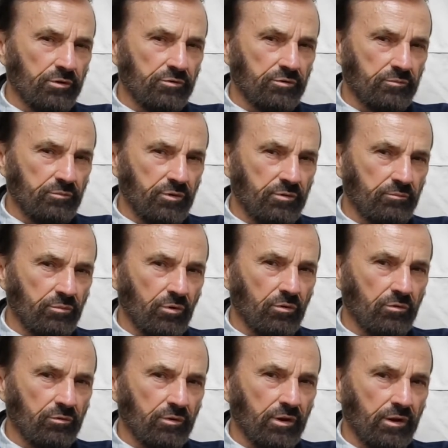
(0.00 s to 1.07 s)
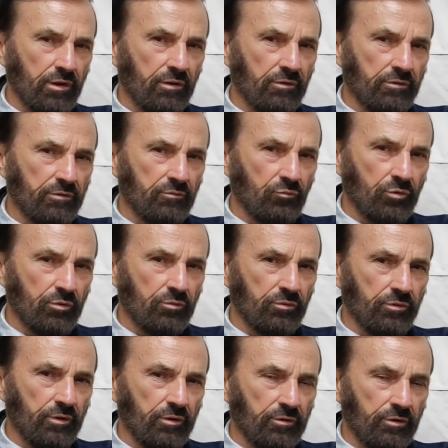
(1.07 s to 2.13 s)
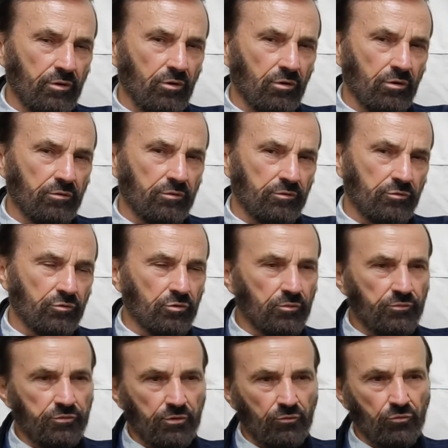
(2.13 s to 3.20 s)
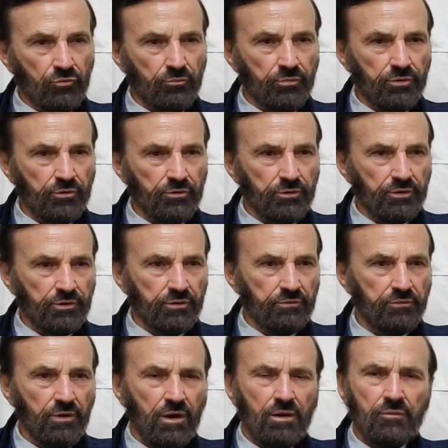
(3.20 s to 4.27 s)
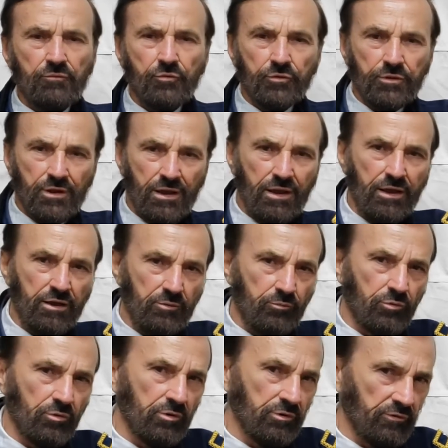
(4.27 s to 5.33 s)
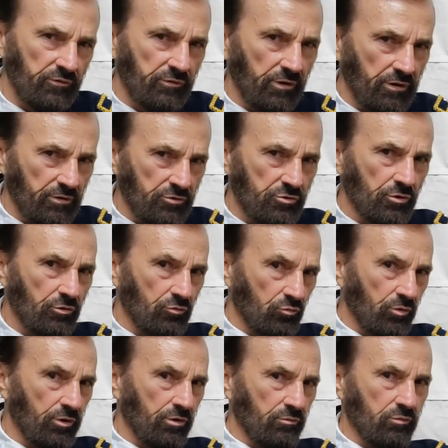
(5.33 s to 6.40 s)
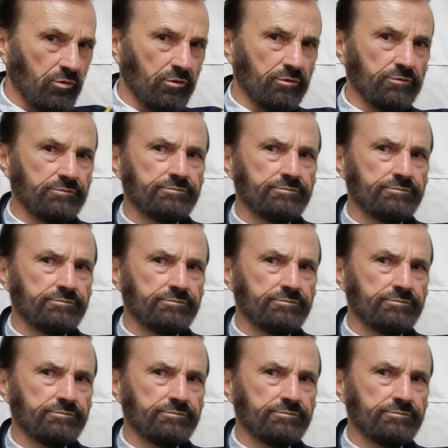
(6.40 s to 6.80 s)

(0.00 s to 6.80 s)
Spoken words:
It had been burned down, and we were there to guard the troops that were building it for the Hannibal and St. Joe Railroad.